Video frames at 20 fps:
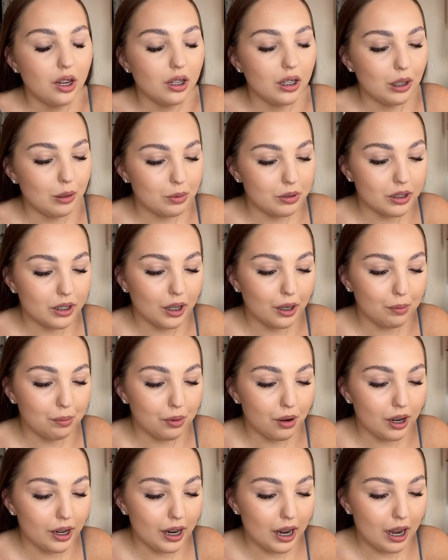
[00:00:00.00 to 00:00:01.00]
lipstick,
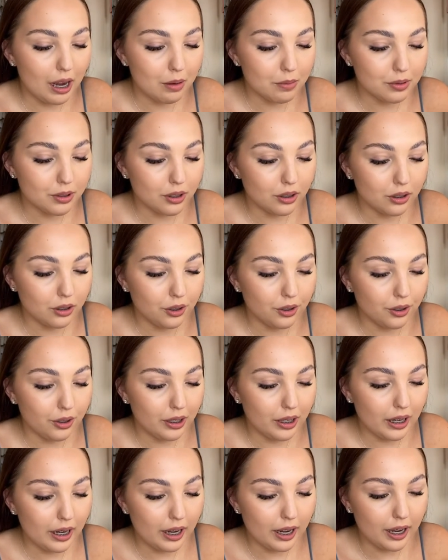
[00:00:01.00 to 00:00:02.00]
but I
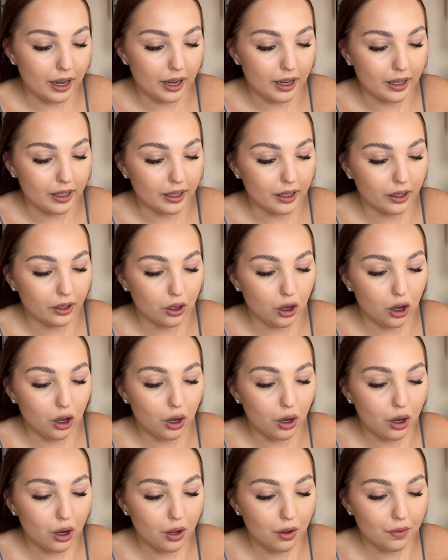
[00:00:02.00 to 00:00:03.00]
absolutely
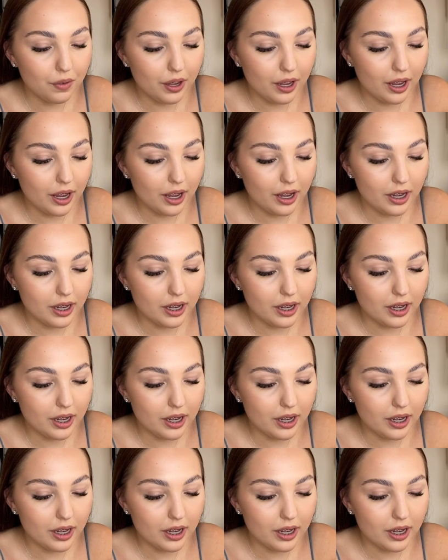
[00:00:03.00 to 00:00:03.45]
love it.